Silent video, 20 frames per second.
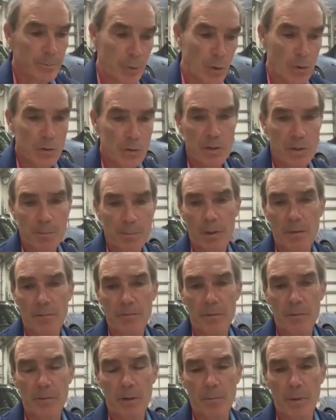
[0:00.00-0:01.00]
perched
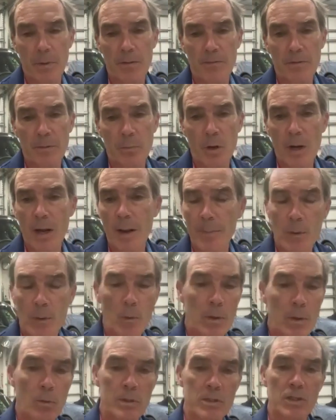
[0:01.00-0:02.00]
above the brake. I mean,
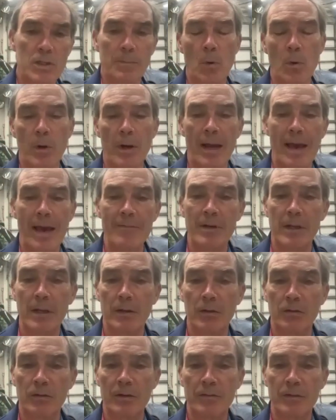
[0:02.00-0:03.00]
what's the point of having it?
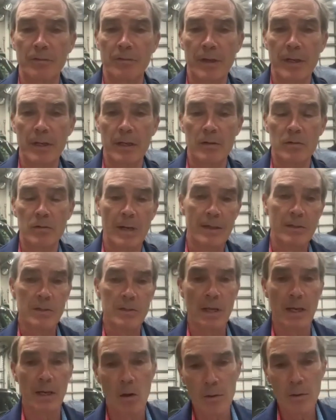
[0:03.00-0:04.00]
Self-defeating. Right. It's like
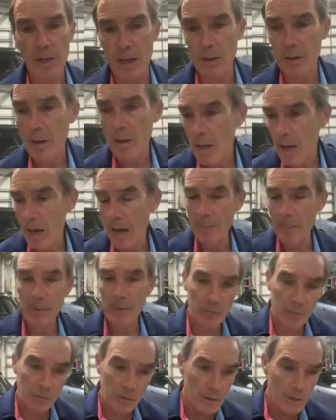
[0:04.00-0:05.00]
saying, okay, right, I'm going to
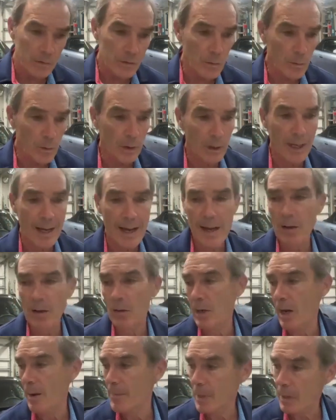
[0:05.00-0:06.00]
sell you a ladder,
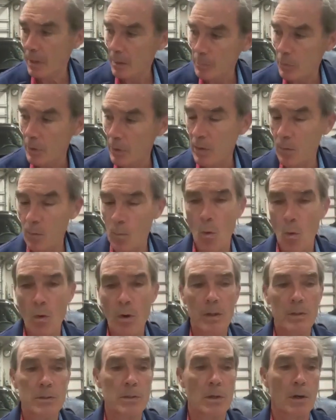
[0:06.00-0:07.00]
and I'm not going to put any
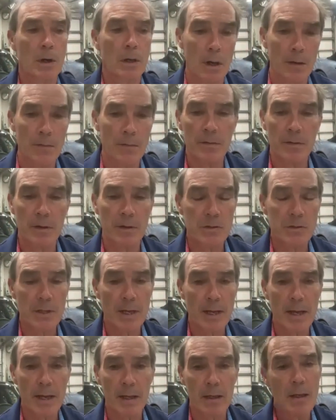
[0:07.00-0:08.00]
warnings on it other than
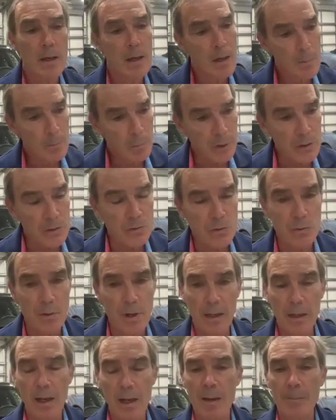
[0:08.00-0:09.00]
saying, please do not
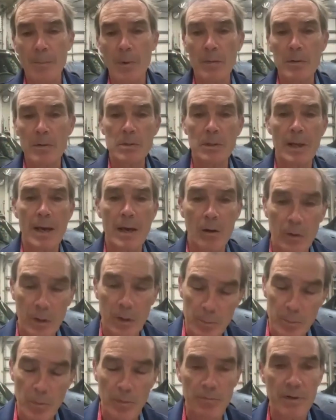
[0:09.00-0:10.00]
climb on this ladder.
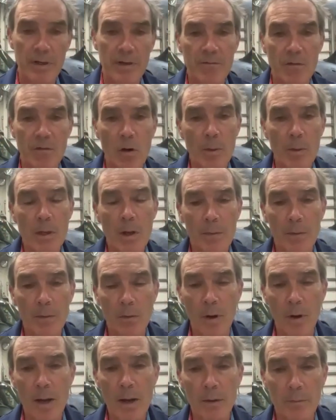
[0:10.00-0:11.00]
Keep your feet firmly on the
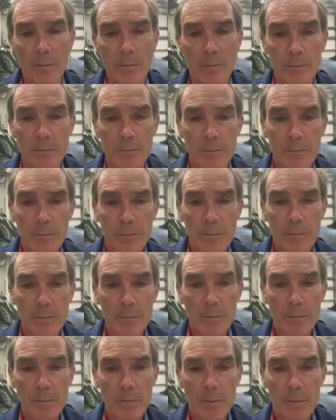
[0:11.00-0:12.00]
ground.
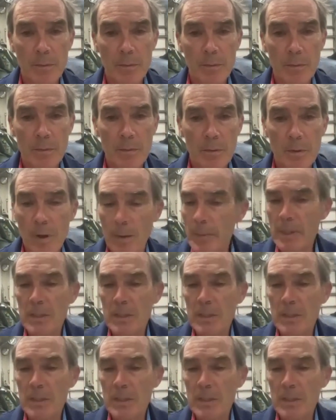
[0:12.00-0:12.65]
I mean,